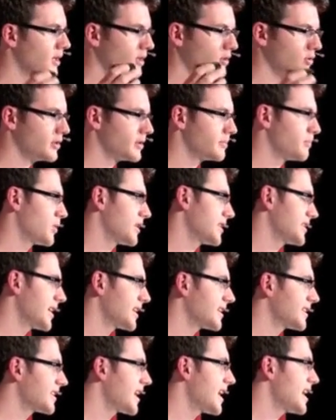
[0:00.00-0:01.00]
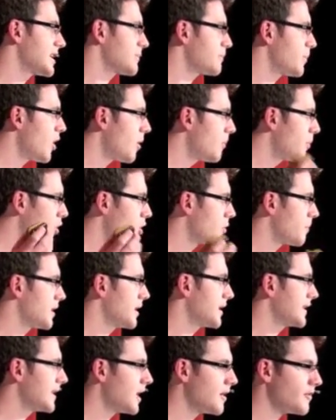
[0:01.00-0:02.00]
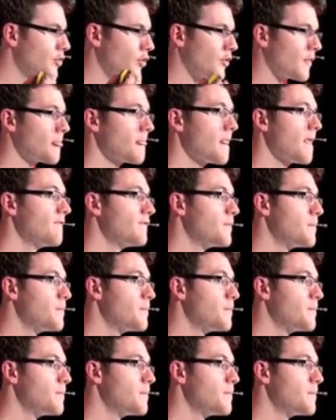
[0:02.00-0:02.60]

who's put a sad status, pop up, say how they're doing.